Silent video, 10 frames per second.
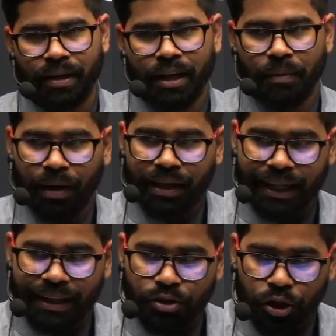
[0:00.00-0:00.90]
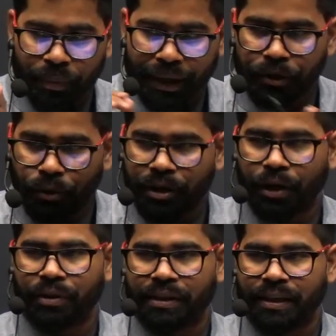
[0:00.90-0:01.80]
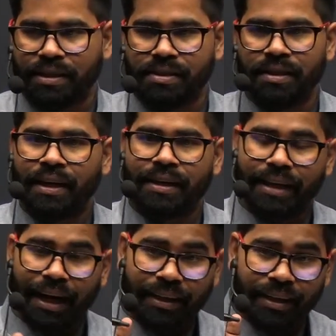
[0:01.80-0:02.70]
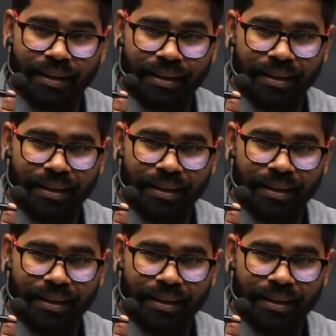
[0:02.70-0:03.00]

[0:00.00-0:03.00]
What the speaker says: But there should be no doubt in this that